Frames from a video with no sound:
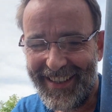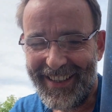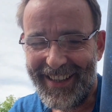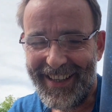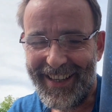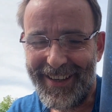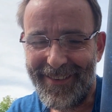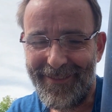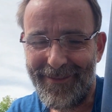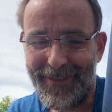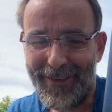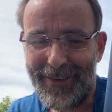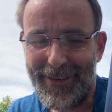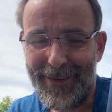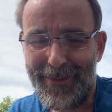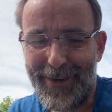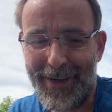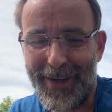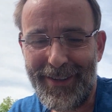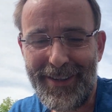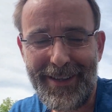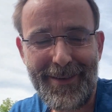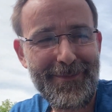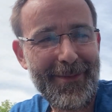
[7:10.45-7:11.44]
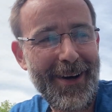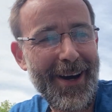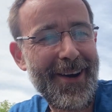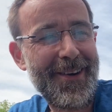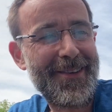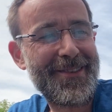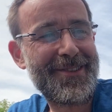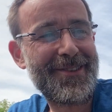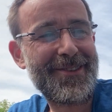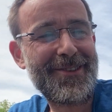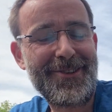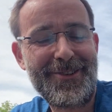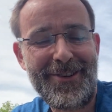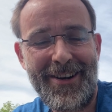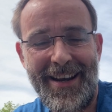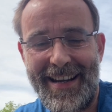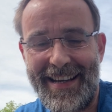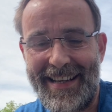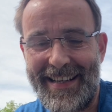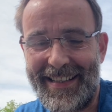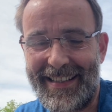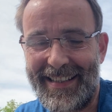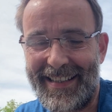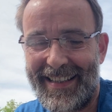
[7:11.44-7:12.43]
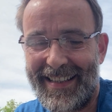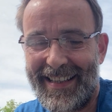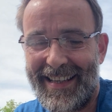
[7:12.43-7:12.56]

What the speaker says: We were both admirers of Craig